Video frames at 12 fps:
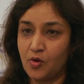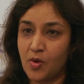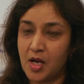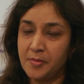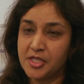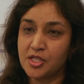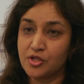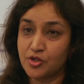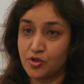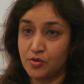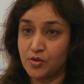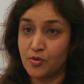requirements
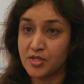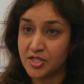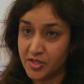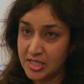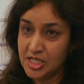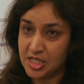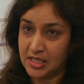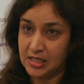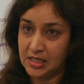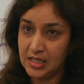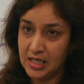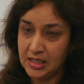are so stringent
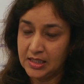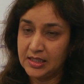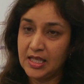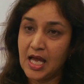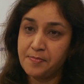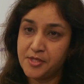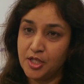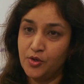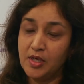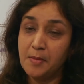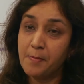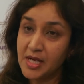that they
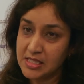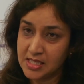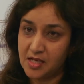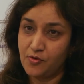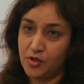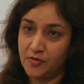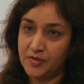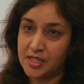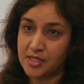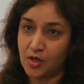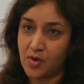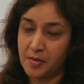absolutely must have all of
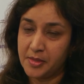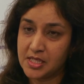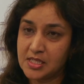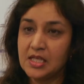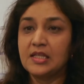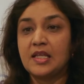these requirements,